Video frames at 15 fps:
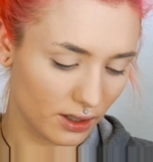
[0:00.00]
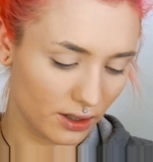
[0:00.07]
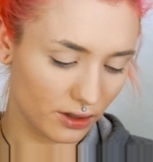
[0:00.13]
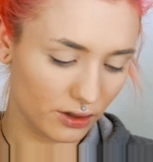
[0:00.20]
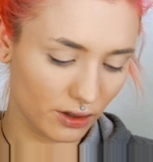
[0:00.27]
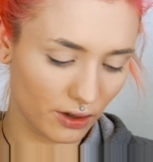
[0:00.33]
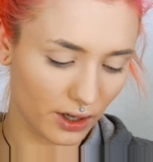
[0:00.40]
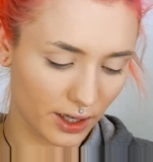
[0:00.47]

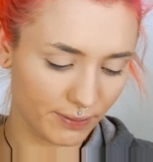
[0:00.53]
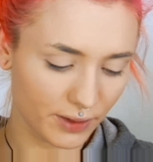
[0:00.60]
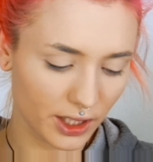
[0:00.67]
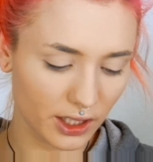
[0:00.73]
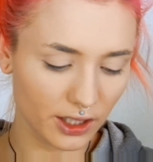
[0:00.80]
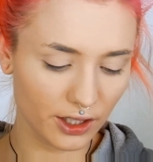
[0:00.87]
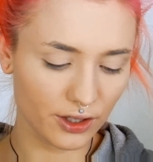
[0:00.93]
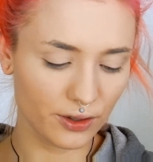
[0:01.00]
So I'm
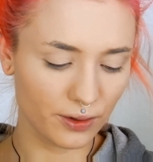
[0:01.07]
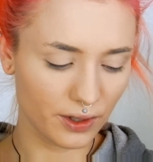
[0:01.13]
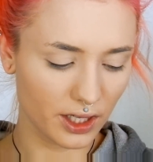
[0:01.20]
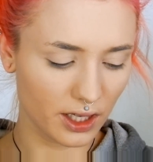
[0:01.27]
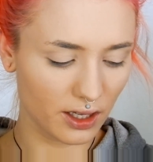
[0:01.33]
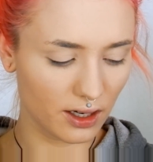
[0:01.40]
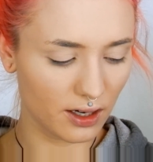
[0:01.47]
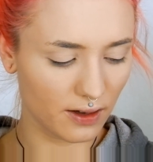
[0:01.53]
gonna go
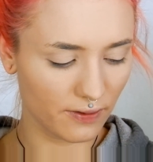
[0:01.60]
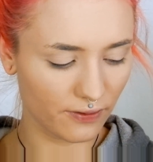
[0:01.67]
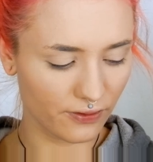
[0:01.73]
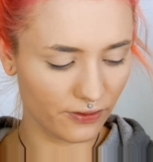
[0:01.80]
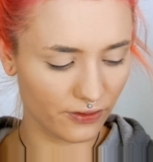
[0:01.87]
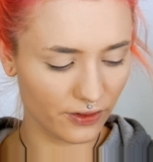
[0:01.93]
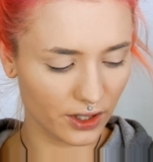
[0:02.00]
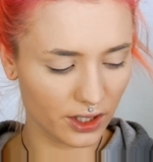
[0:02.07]
in
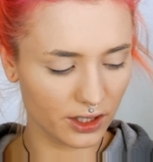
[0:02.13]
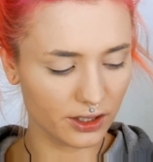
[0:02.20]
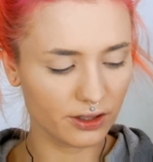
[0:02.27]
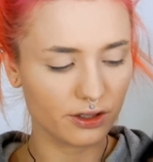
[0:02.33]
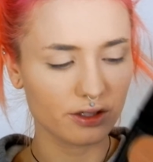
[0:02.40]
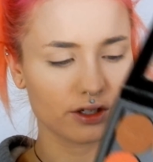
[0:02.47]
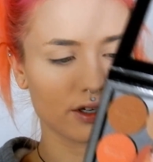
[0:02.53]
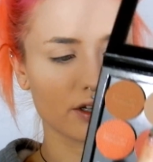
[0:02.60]

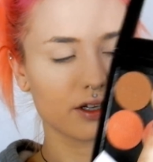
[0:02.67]
first.